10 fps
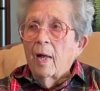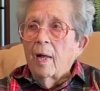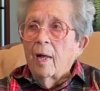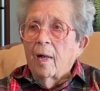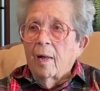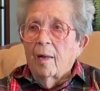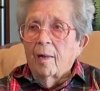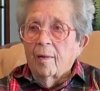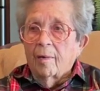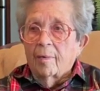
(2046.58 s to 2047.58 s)

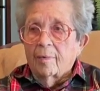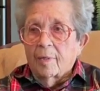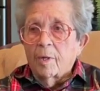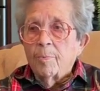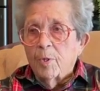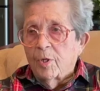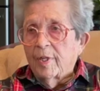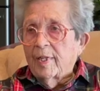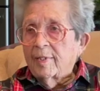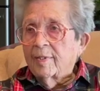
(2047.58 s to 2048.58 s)
The
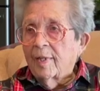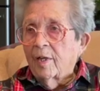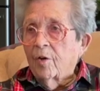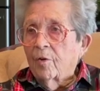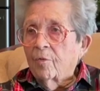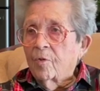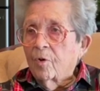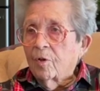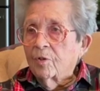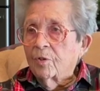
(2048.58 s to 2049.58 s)
community center, of
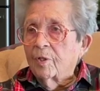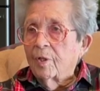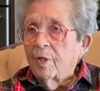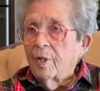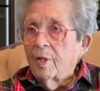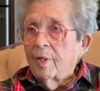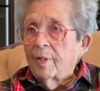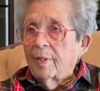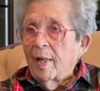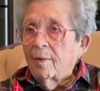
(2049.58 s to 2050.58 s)
course.
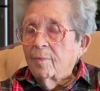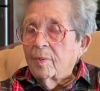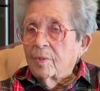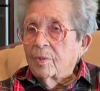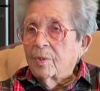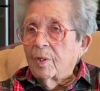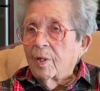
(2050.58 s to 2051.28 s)
That was,